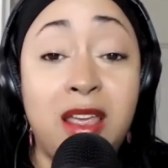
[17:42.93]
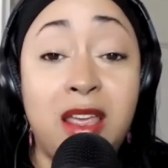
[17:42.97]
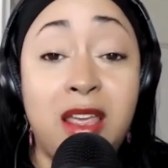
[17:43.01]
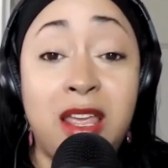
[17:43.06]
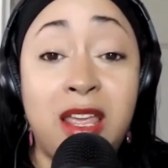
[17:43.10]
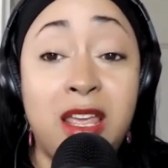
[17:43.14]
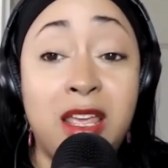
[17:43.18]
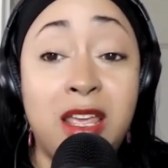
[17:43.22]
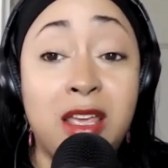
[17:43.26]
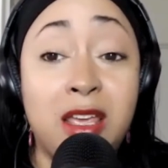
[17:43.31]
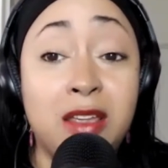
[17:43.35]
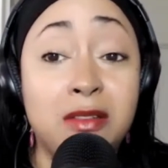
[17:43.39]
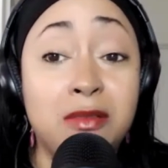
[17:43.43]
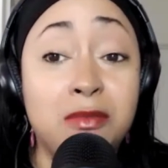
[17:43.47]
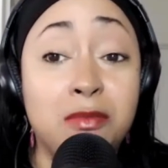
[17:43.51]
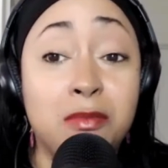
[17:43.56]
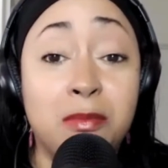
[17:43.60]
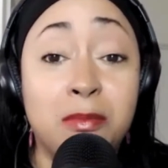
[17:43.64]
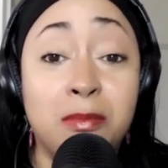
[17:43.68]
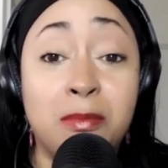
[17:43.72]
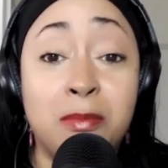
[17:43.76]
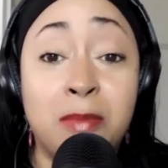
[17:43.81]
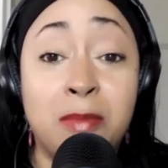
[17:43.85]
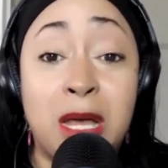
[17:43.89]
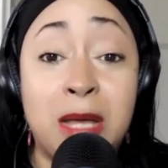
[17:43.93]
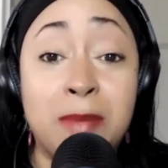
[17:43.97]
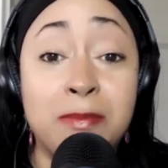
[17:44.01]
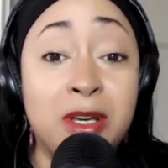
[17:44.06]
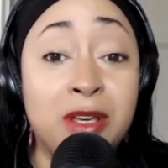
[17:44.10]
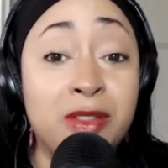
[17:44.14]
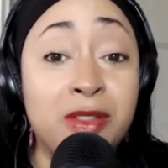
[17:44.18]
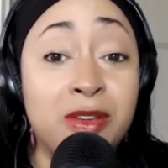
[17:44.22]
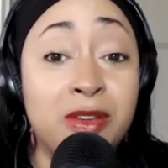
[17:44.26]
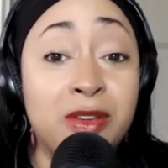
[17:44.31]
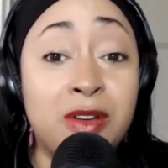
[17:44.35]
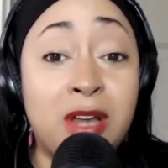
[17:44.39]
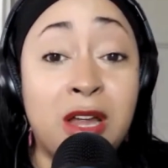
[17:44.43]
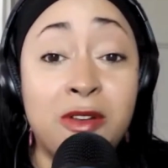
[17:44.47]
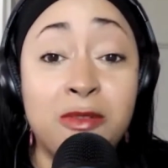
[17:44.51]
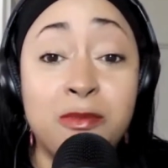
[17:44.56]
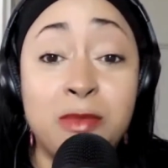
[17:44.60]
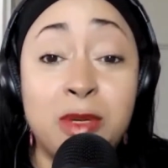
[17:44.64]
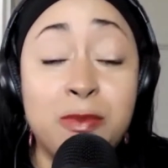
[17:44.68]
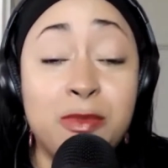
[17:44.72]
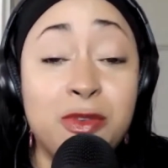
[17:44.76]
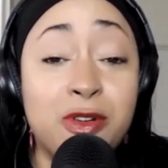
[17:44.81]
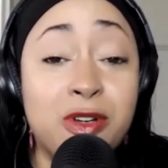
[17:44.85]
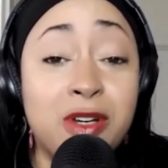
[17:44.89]
And my mother, I
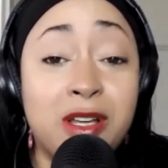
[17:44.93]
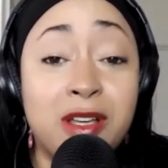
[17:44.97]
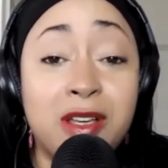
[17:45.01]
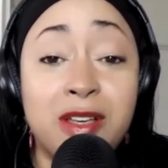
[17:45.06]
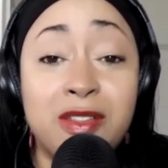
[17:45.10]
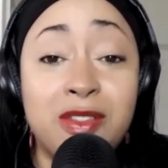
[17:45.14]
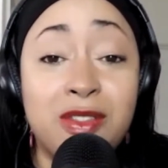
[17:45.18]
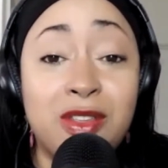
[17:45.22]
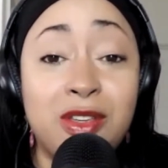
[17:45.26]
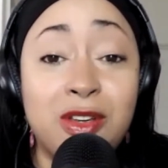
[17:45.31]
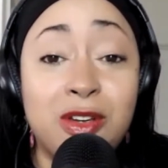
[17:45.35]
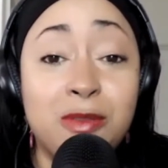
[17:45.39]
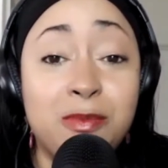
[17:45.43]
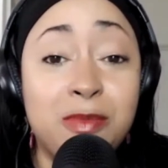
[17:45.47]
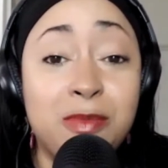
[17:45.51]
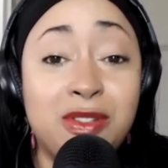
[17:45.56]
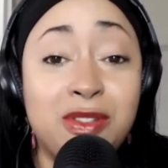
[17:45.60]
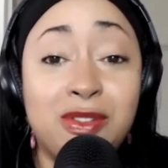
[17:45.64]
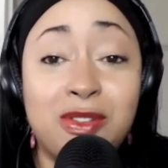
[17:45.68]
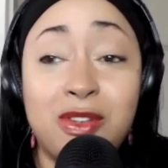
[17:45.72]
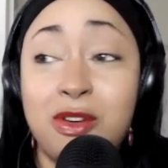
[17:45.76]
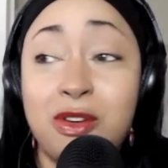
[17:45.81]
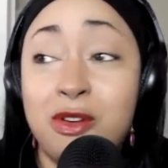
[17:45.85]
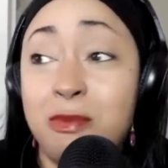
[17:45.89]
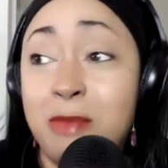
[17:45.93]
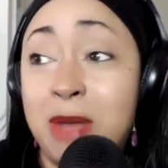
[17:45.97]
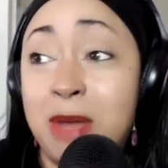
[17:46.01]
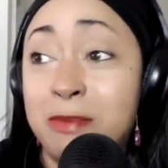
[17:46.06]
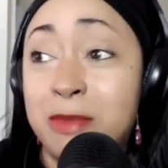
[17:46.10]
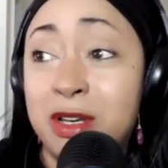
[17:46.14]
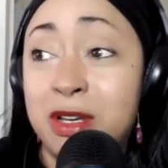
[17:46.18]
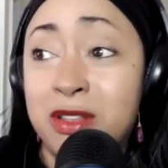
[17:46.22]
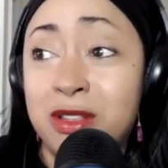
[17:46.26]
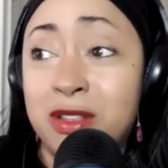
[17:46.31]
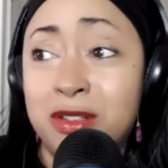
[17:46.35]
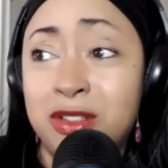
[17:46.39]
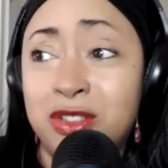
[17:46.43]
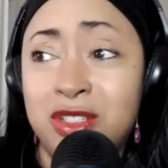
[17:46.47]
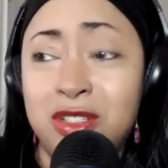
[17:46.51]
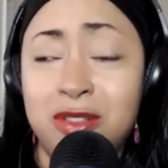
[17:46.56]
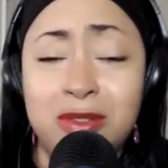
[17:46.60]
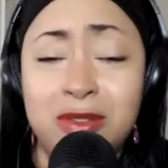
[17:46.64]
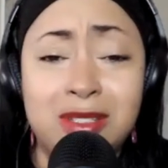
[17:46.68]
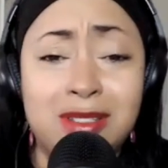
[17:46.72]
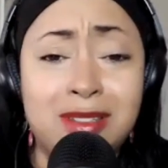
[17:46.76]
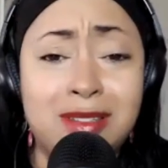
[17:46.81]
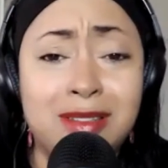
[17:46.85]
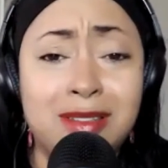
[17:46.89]
remember a, a therapist told my mother, she
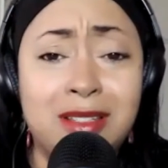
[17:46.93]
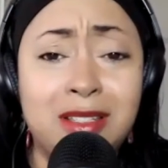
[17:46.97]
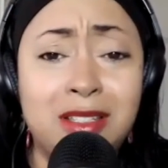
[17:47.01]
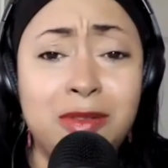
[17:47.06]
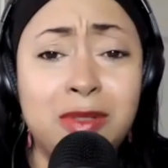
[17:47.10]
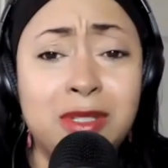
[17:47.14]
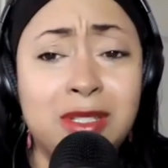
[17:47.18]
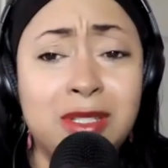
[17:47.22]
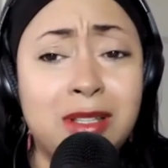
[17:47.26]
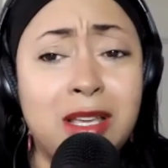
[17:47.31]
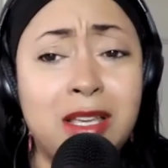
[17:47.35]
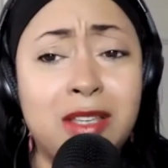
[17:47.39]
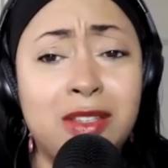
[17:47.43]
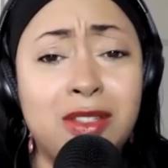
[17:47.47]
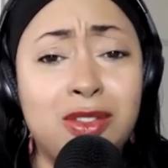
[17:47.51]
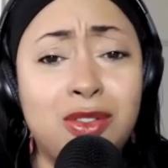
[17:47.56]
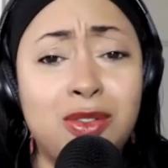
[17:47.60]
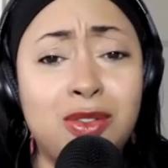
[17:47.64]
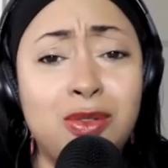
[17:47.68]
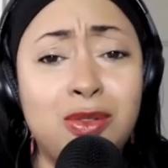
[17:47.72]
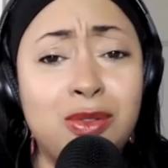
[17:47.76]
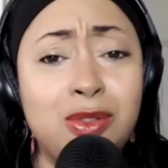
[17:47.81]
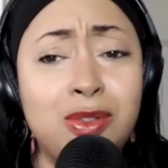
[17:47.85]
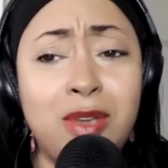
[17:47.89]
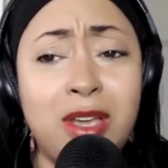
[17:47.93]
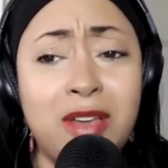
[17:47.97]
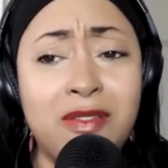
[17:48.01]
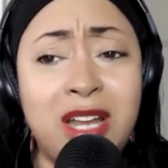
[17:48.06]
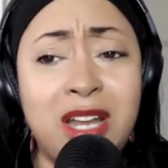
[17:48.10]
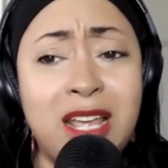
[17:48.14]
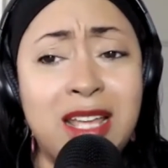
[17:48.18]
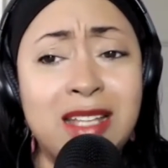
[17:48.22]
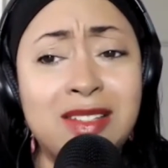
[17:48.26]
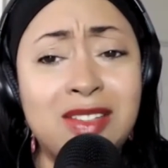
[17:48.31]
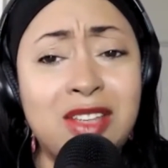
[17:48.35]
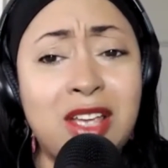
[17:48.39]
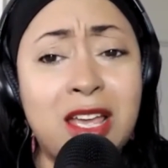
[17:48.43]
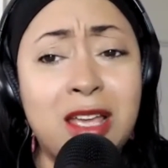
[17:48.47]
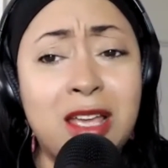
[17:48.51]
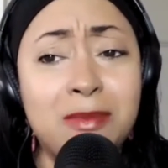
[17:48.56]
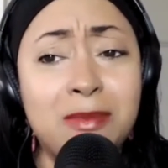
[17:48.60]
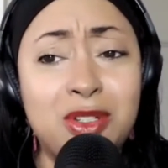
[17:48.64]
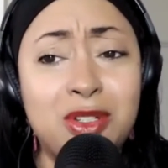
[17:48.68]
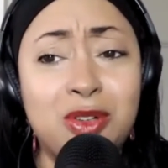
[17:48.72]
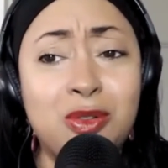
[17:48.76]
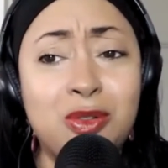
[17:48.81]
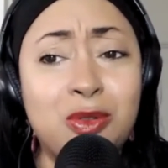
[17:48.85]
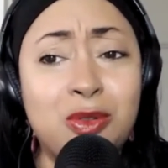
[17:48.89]
was, he was like, you, you haven't had time
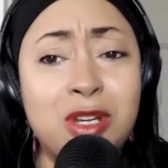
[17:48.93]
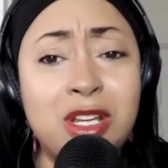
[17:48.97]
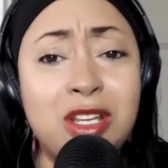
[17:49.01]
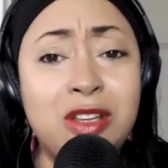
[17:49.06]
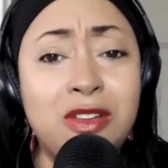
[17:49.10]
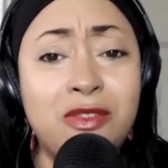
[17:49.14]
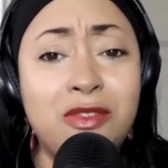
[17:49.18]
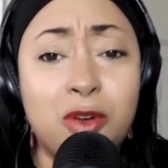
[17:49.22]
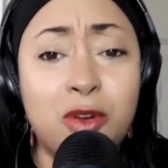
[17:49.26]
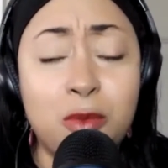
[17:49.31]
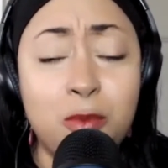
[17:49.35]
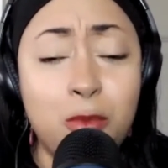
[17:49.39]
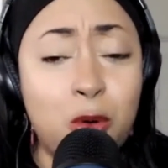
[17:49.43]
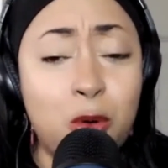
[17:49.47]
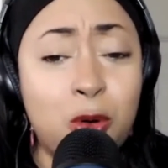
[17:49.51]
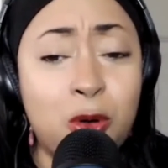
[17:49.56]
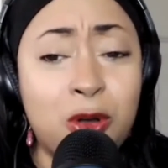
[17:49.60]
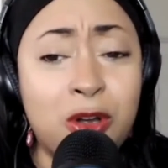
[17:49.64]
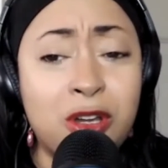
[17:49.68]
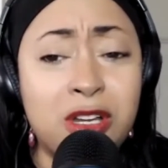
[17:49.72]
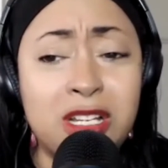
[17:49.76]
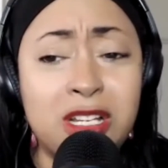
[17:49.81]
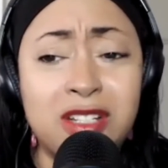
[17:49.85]
to grieve or mourn.